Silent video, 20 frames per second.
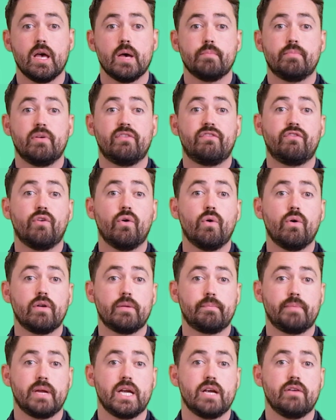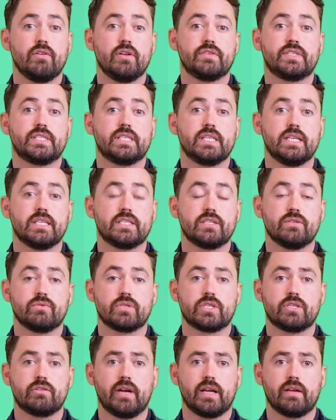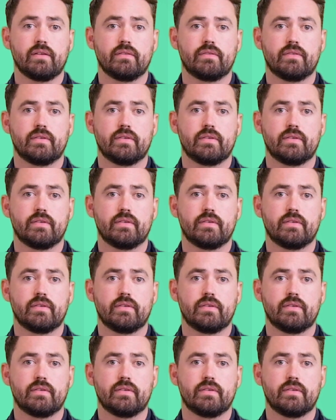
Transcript: before a period of seasonal strength.